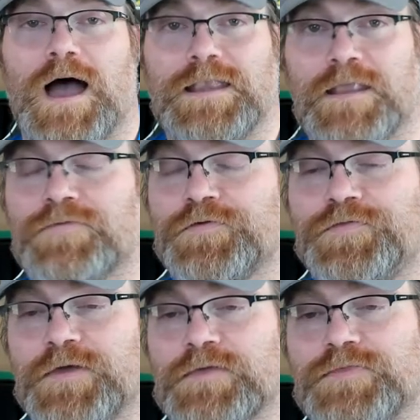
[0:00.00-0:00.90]
Another
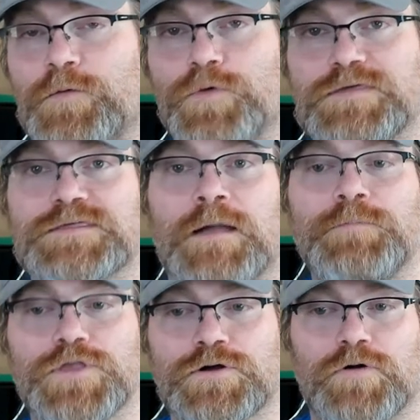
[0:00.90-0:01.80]
thing that we
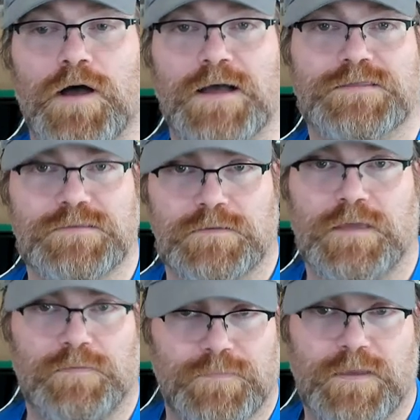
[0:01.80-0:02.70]
stumbled across,
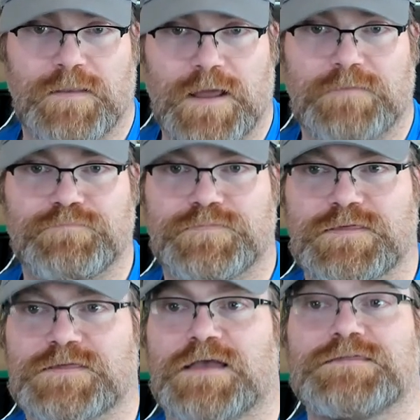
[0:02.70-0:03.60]
in, and I
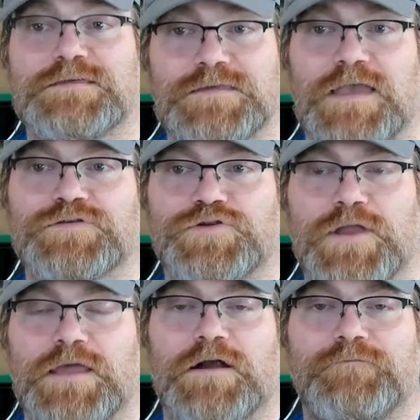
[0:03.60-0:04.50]
discussed this
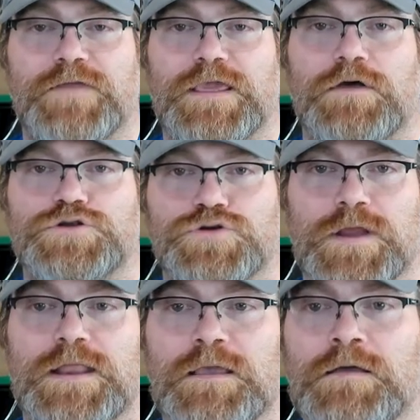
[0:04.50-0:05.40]
yesterday in our video
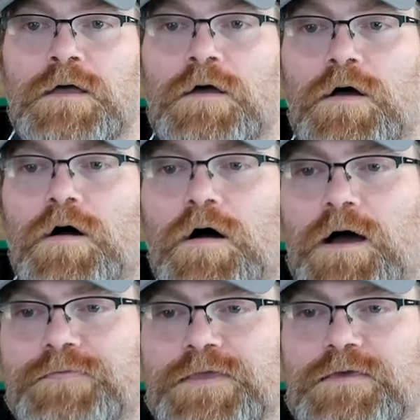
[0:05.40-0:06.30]
training
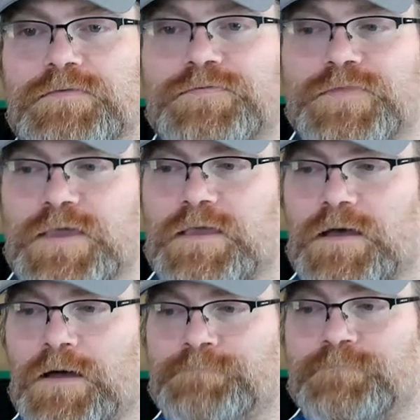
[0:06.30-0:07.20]
on the, the
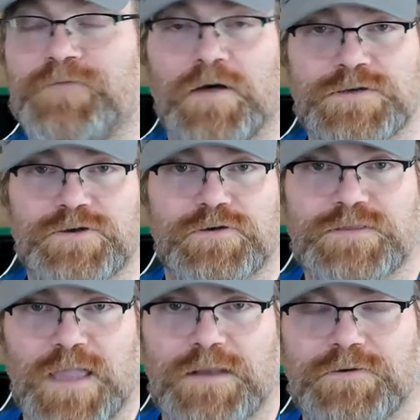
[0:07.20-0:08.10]
um, voluntary
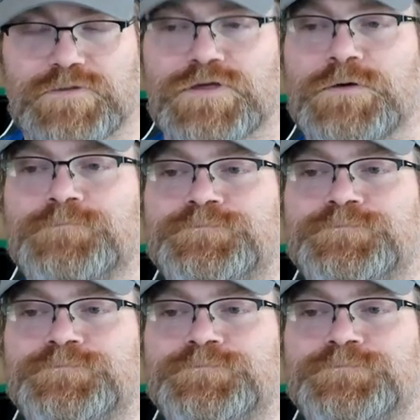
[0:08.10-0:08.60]
standards,